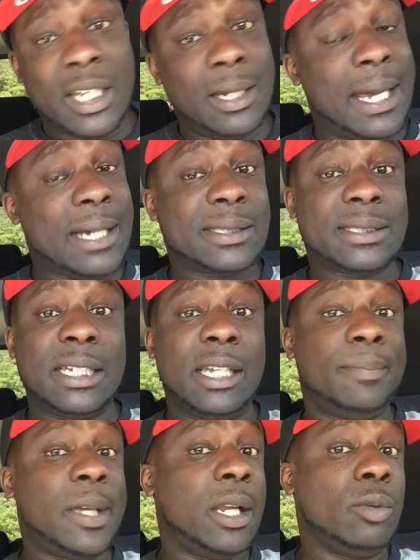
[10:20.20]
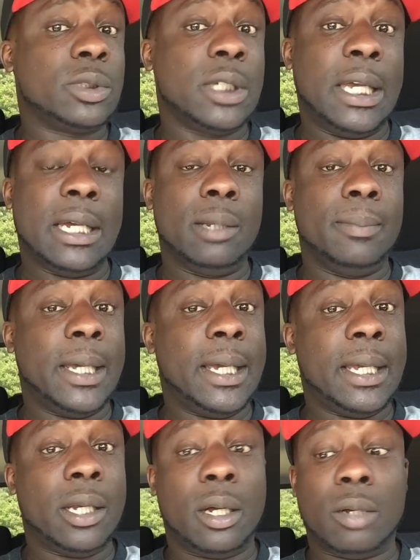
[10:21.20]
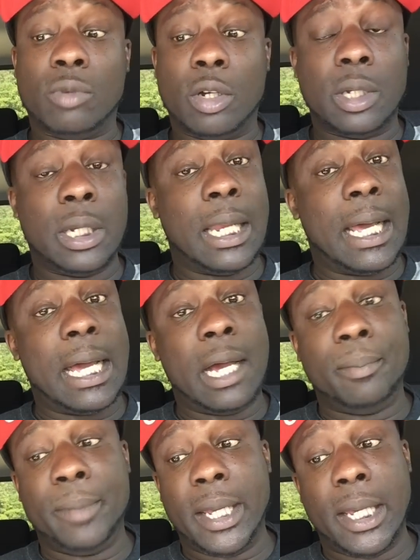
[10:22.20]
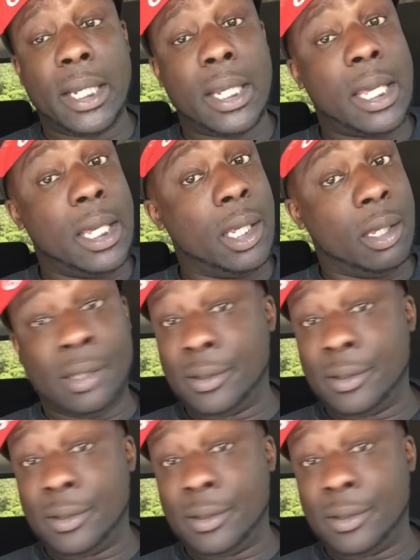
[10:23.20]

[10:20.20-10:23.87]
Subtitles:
like I said, man, it was ugly, man. Rolling Loud, man. Hey,